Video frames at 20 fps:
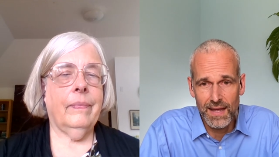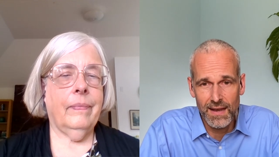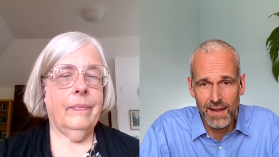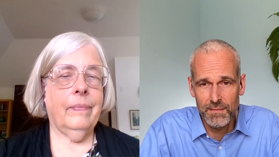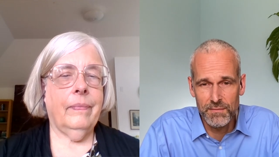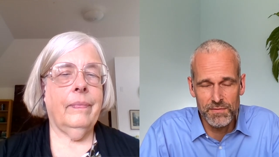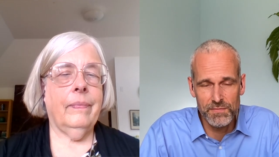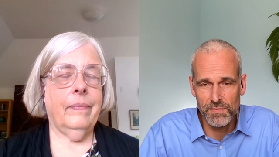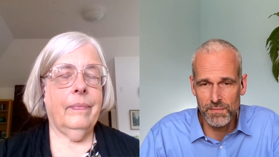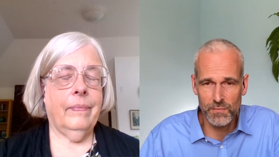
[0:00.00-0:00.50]
Speaker 1: I
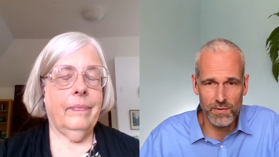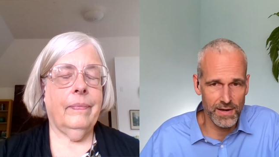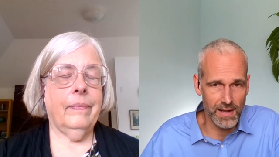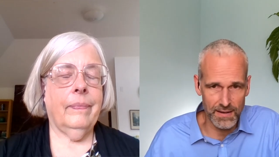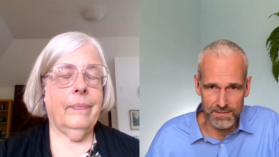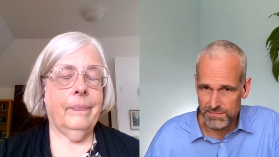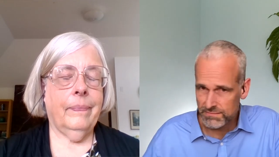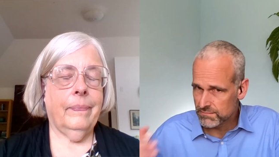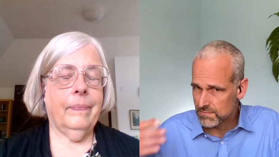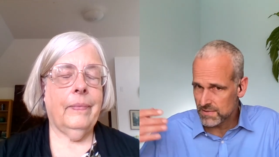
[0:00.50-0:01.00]
mean, from what I
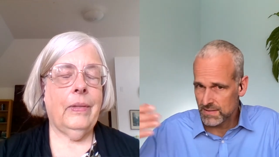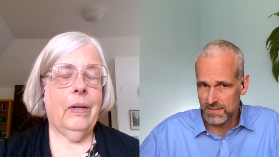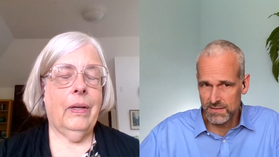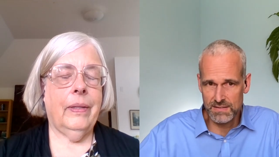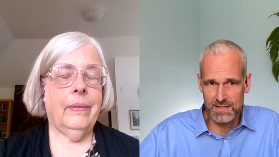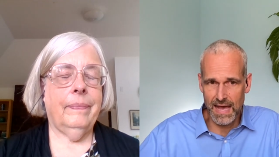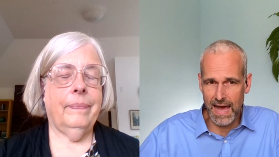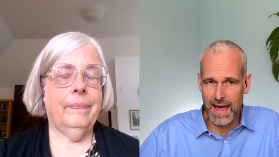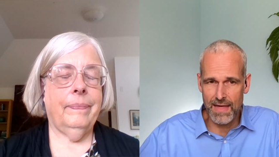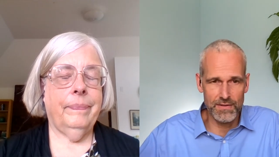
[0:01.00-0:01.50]
can
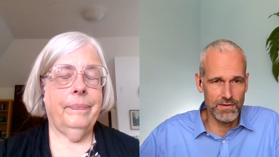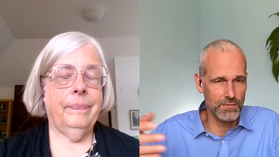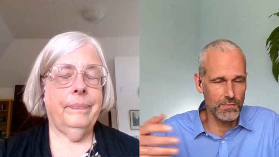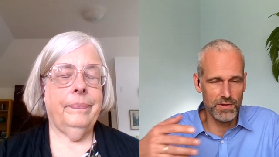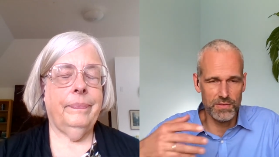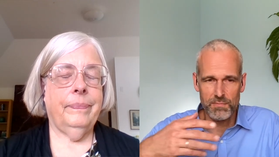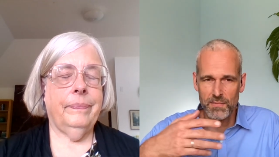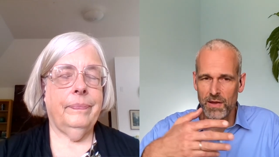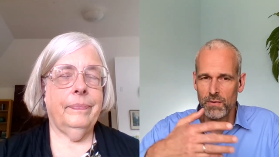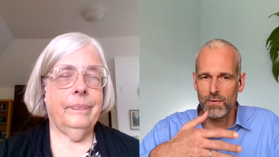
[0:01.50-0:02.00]
gather
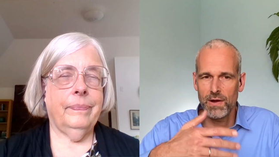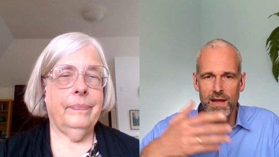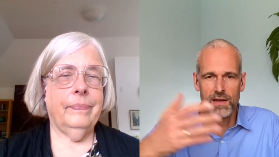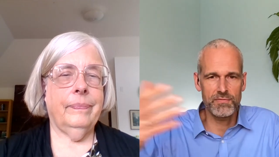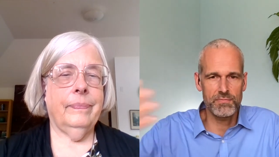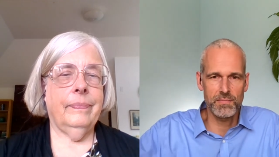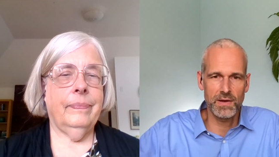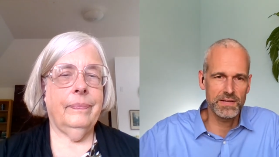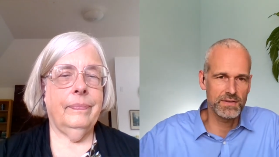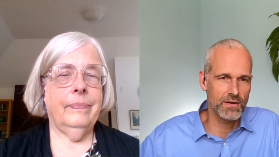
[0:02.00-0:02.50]
with my
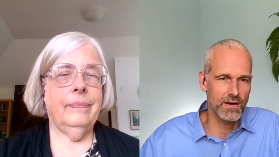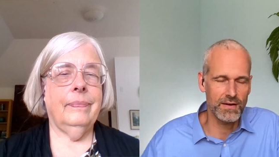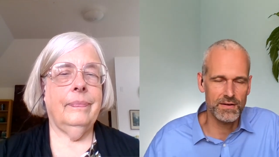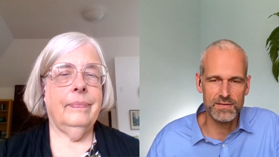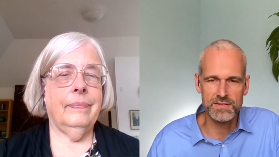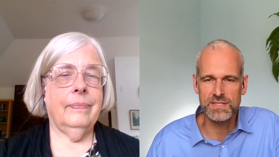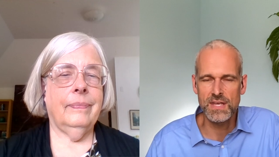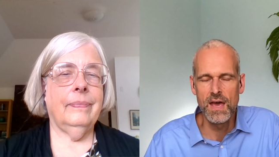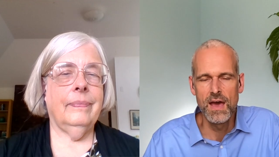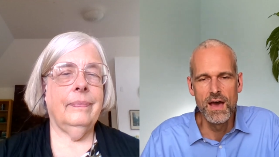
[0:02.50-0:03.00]
wife, my
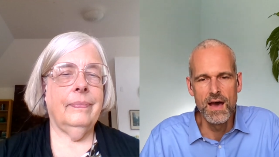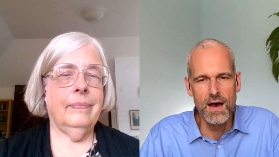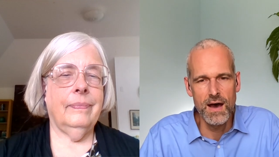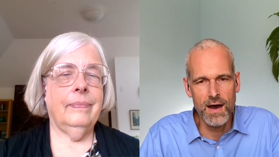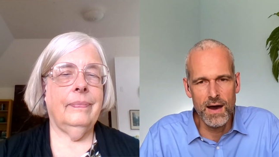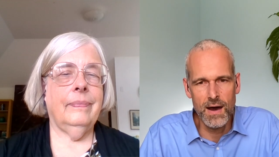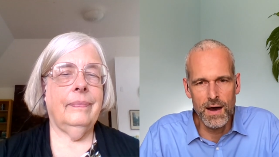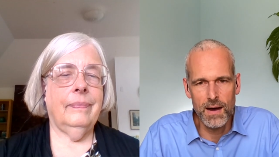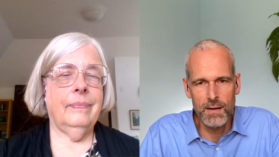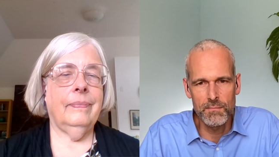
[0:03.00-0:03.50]
daughters,
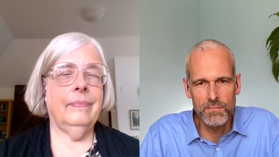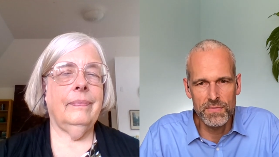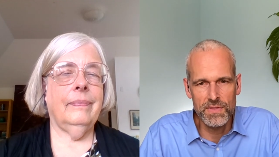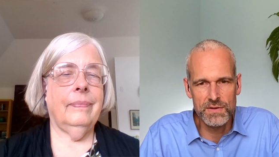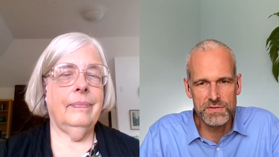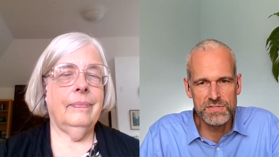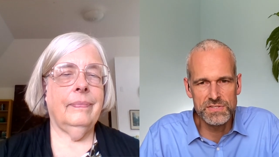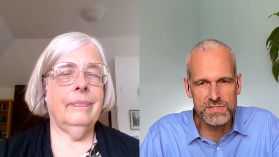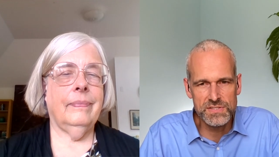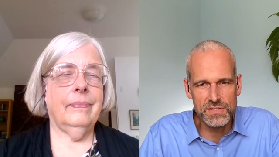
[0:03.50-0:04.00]
um,
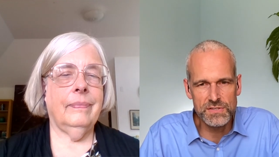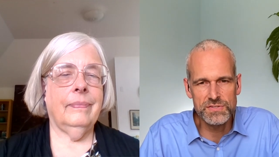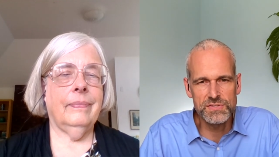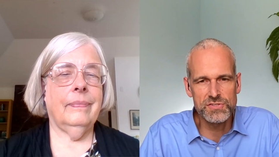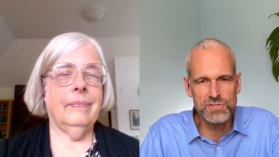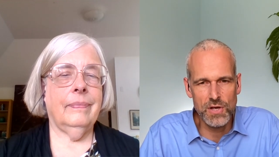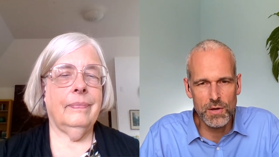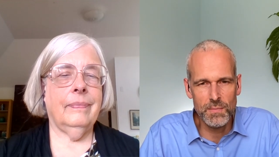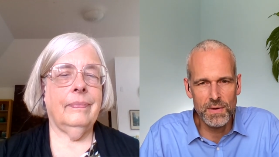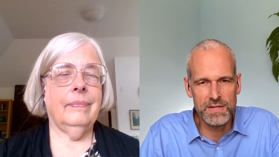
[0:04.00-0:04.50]
there's still
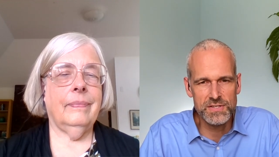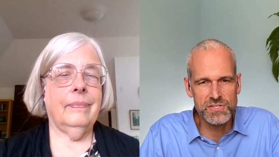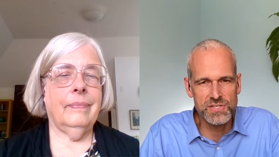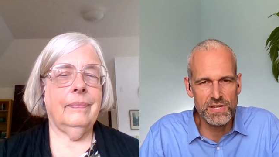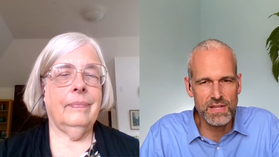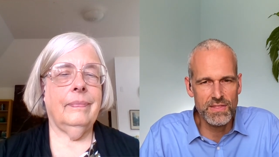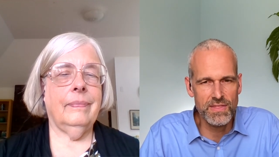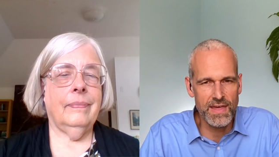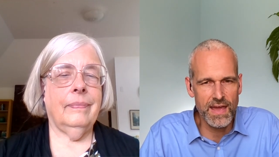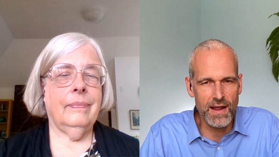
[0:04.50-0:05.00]
so much
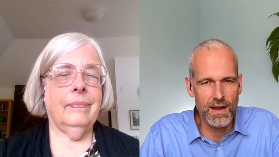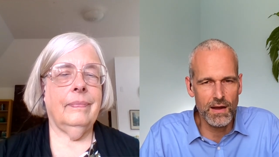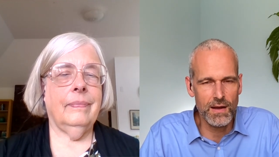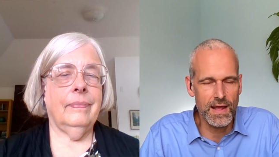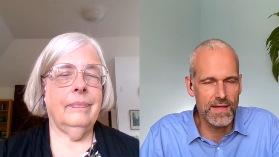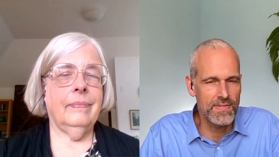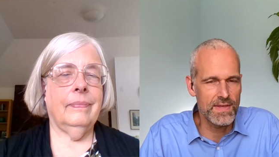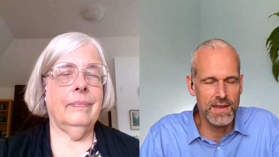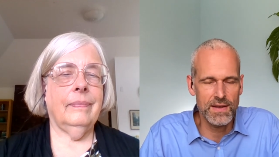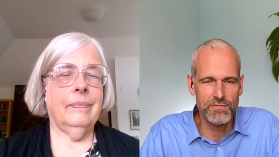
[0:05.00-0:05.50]
there.
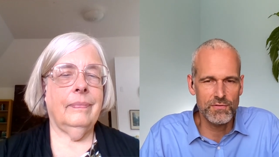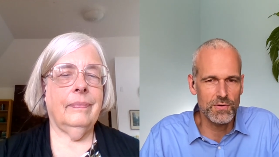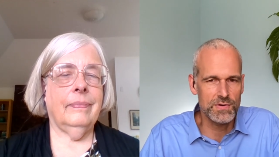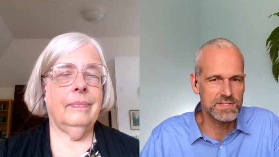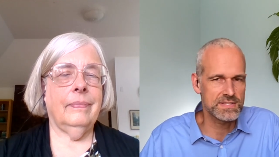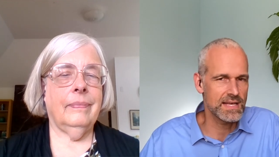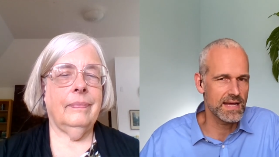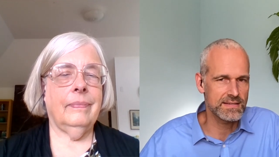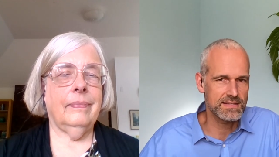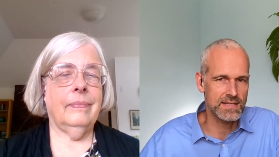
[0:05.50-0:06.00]
And then, of course,
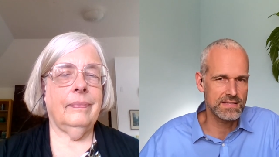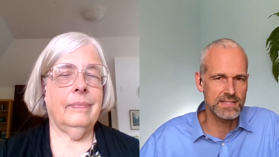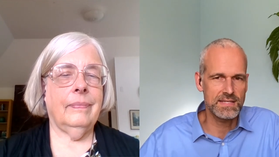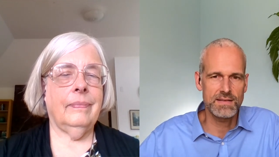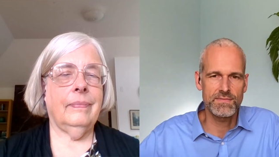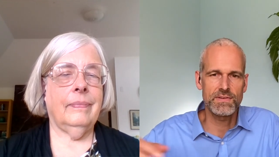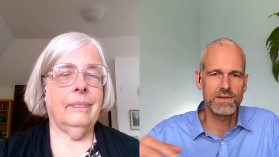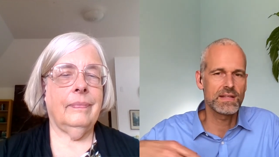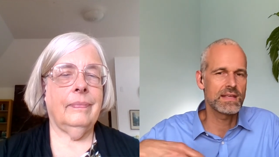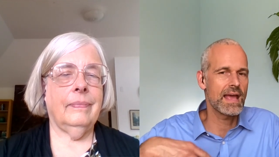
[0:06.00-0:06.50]
that doesn't
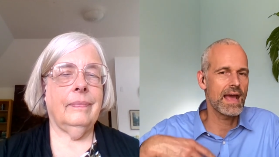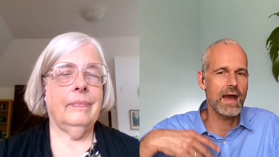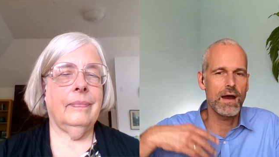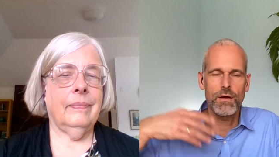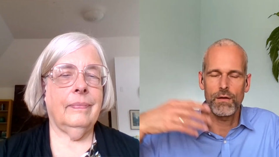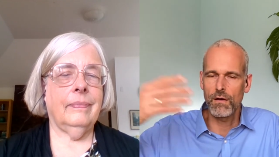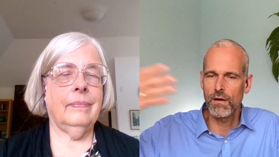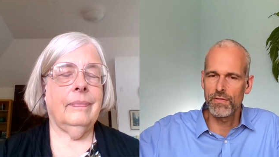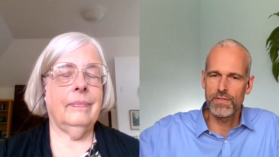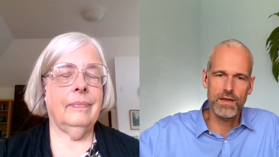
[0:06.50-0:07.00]
even
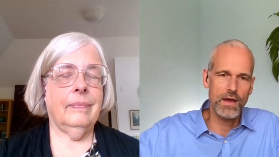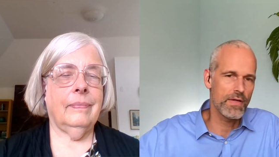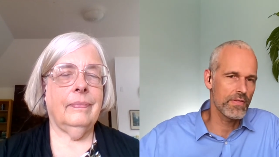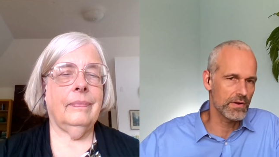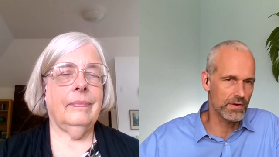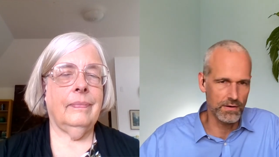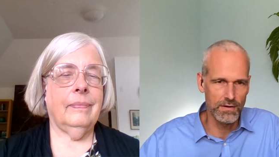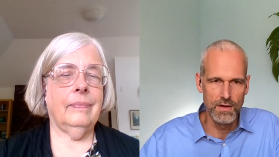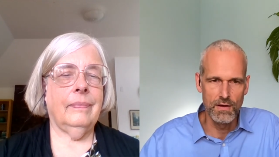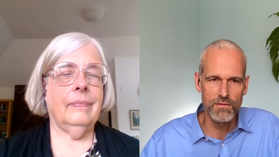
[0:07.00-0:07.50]
count all the
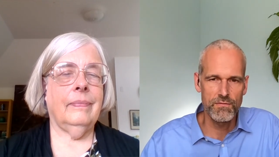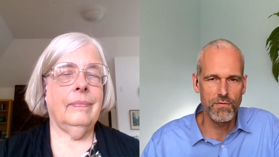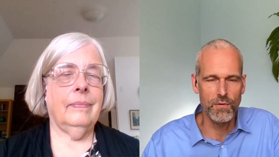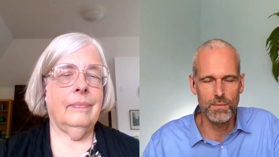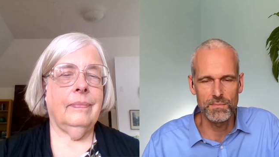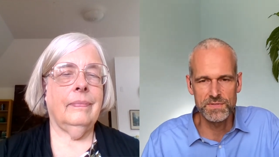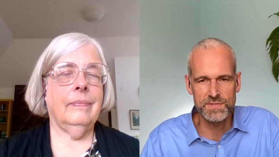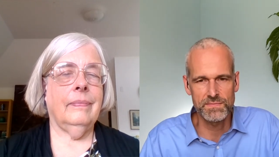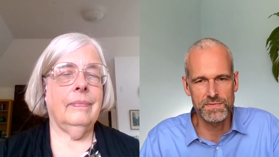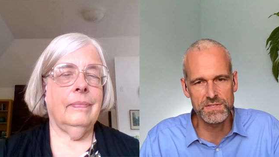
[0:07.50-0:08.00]
other
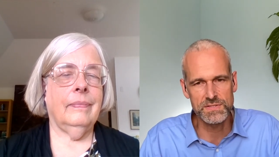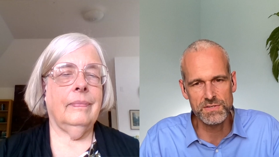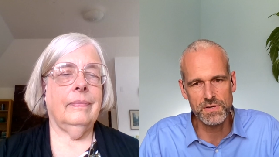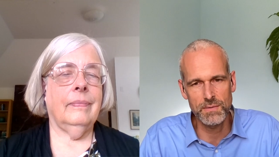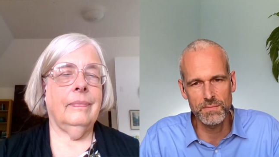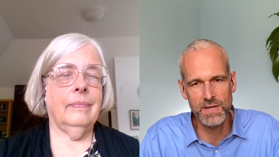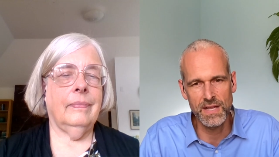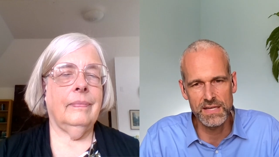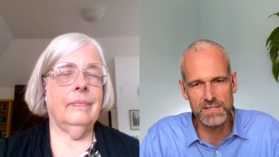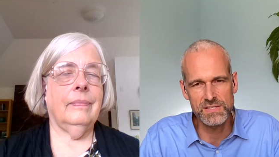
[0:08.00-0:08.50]
forms of
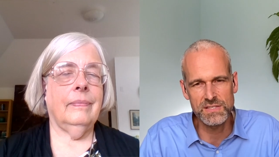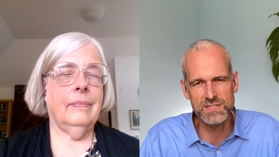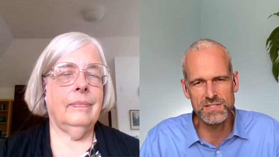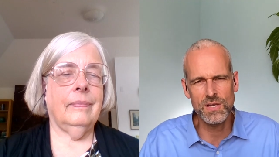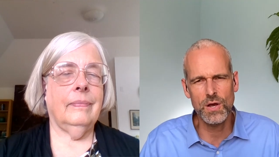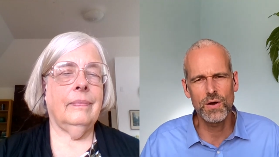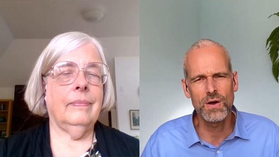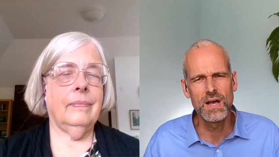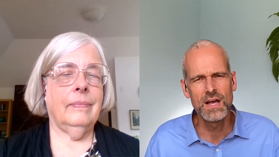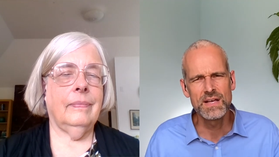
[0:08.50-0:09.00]
discrimination.
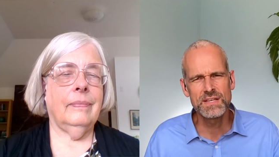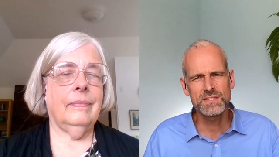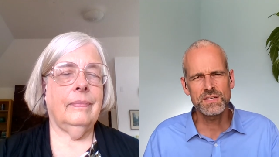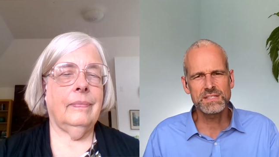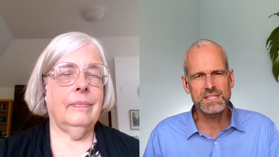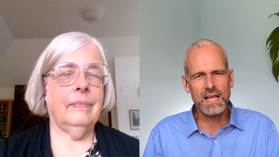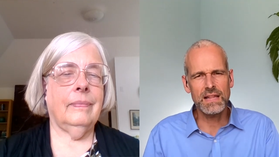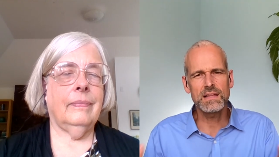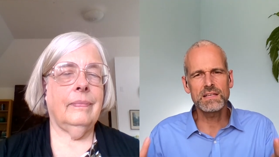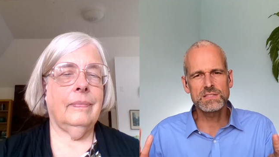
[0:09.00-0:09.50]
So, so
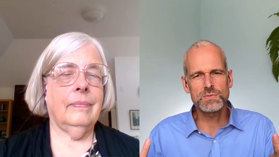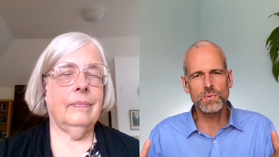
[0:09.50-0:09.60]
tell us